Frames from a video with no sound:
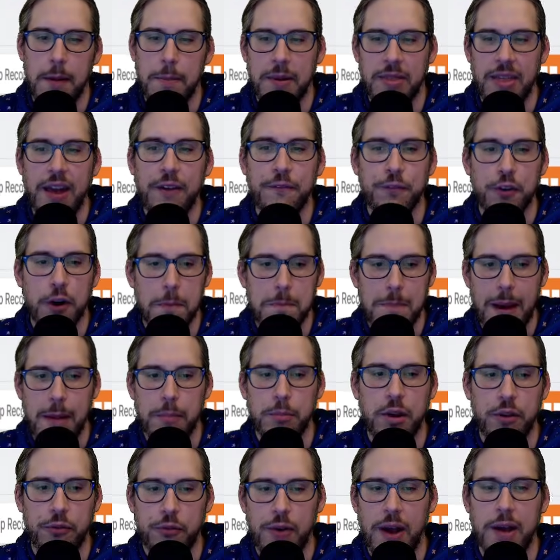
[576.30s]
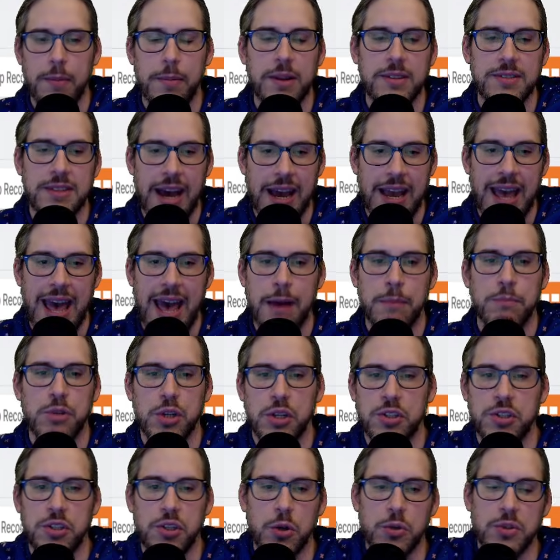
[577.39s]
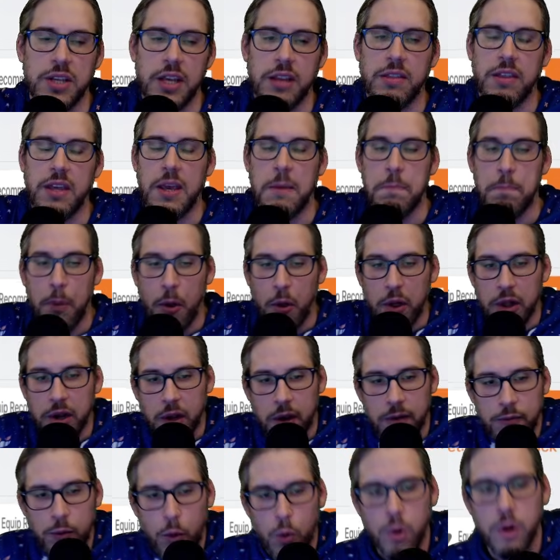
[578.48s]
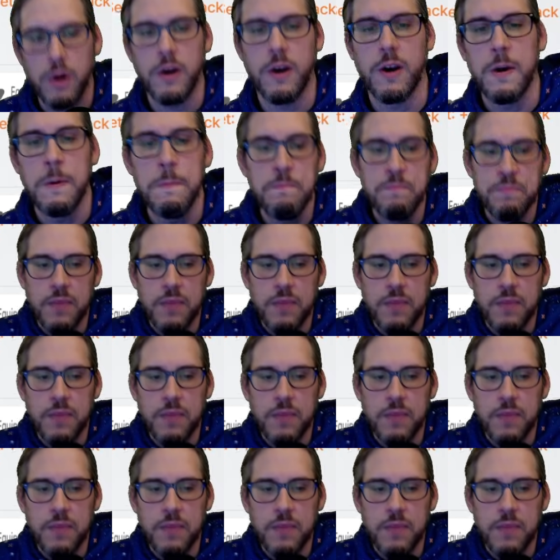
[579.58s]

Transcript: then for memory fragments, I am just using the Bullet of Order